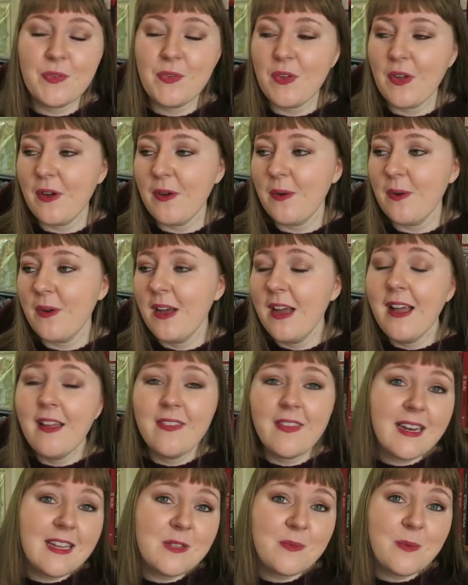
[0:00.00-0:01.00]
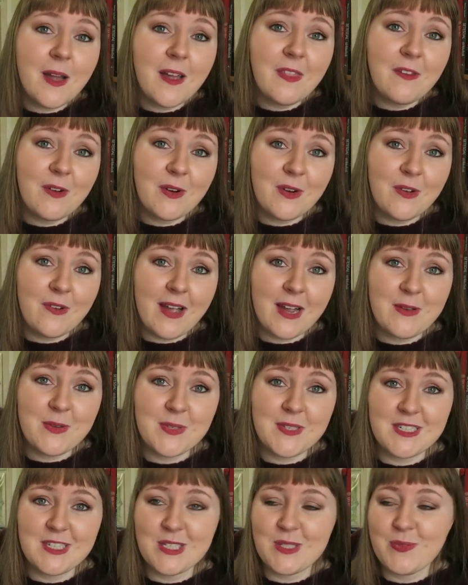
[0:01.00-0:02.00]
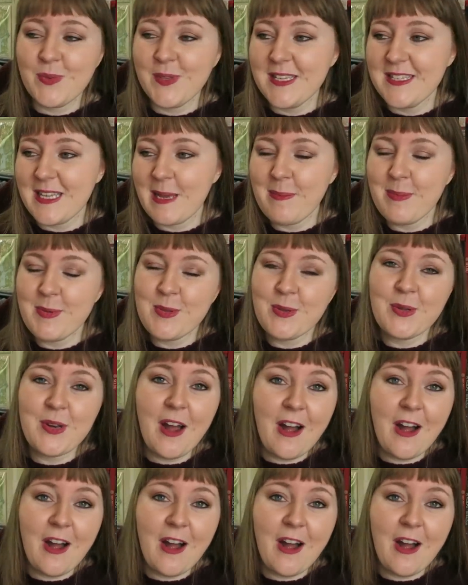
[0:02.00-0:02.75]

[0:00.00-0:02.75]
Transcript: So that is why there are no acquisitions for this episode